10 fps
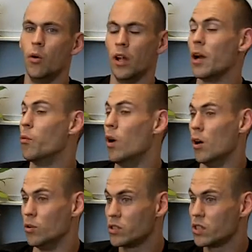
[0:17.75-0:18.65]
Well, I
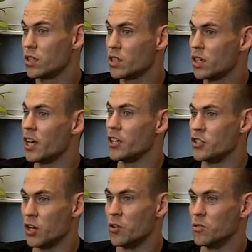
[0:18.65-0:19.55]
won't, and I
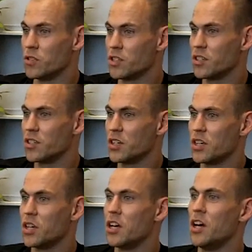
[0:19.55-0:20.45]
don't. Okay.